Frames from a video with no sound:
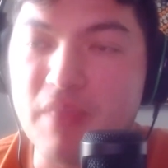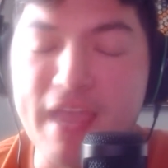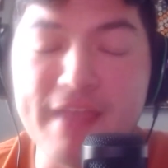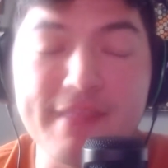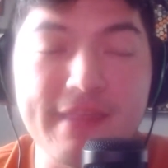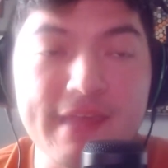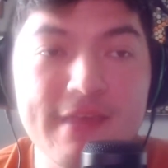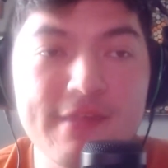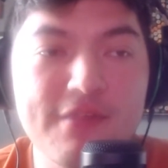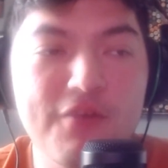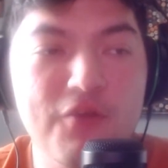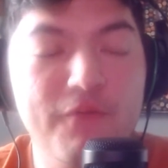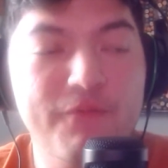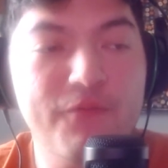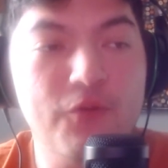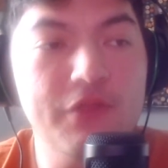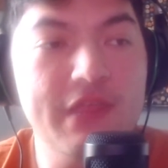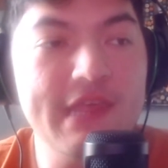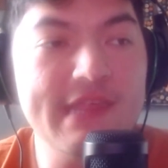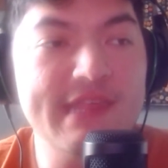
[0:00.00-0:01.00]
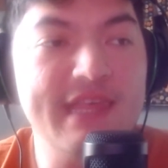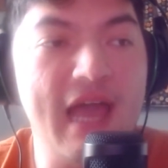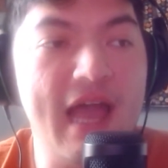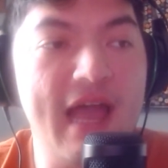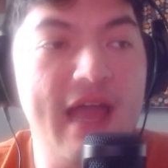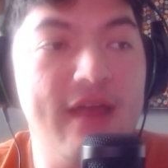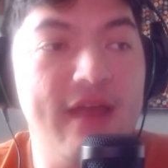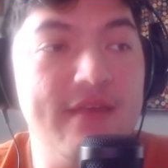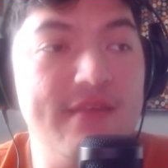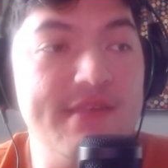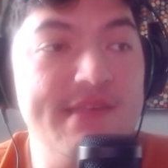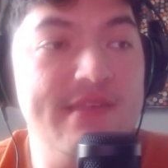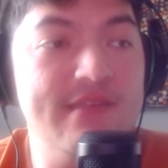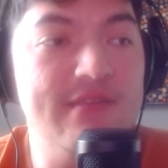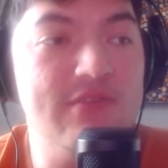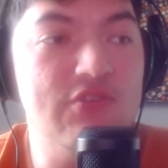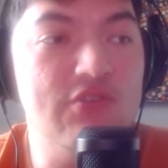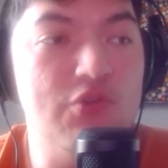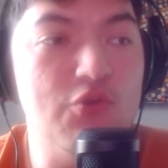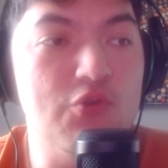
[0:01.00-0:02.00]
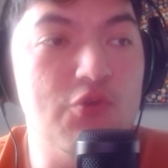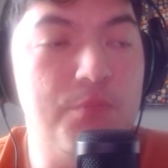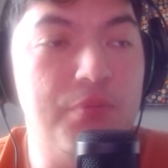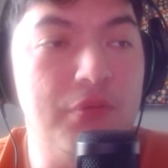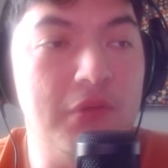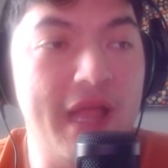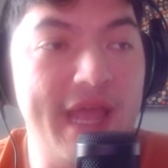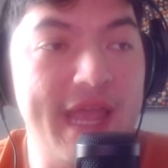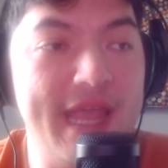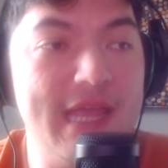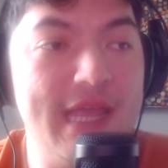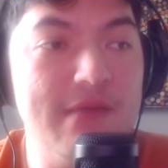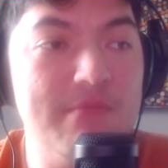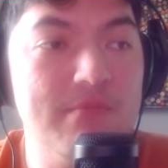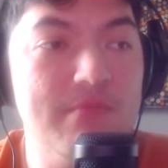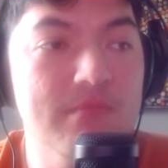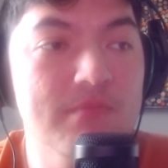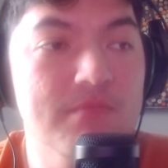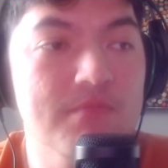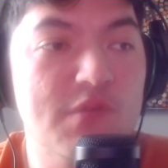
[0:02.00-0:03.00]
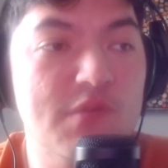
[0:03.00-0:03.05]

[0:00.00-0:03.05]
It's easier for these guys to blame